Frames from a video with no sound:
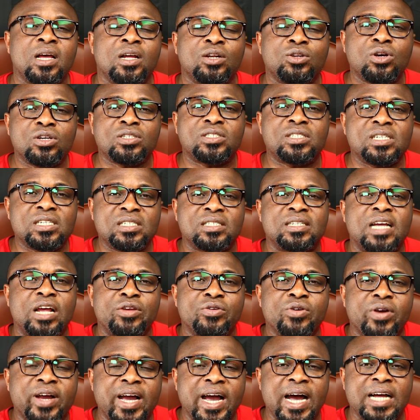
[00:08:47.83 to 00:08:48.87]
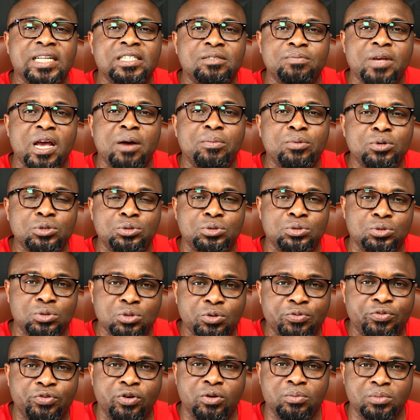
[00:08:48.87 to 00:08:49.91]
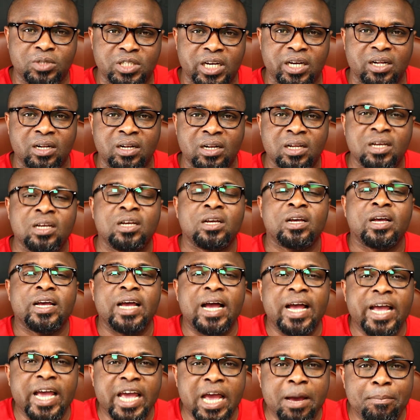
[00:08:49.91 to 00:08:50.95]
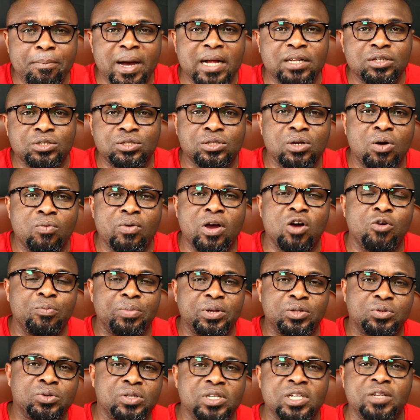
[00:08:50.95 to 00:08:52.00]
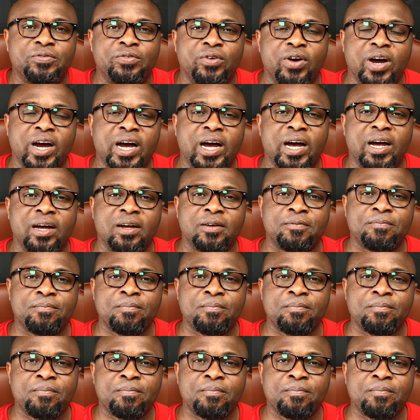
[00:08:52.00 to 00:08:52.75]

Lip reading: Those things that you can't be able to do from jail, a man somewhere will be doing it for her.